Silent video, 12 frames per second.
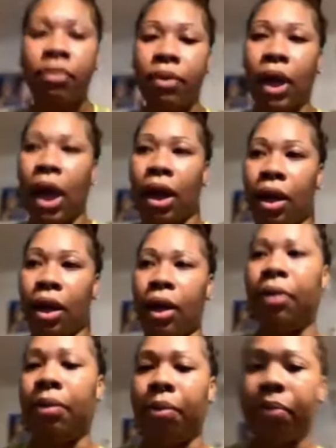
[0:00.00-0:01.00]

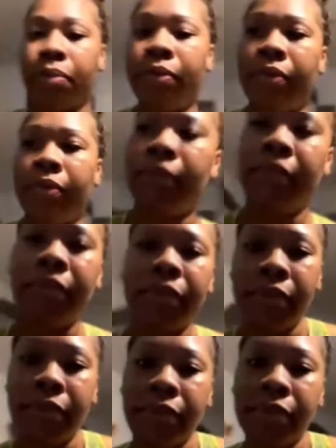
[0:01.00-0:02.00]

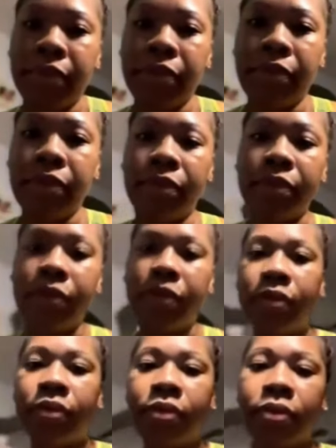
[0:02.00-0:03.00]

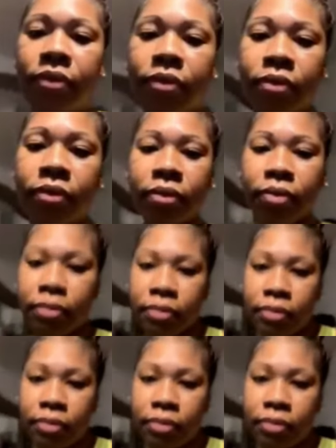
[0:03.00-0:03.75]
(not speaking)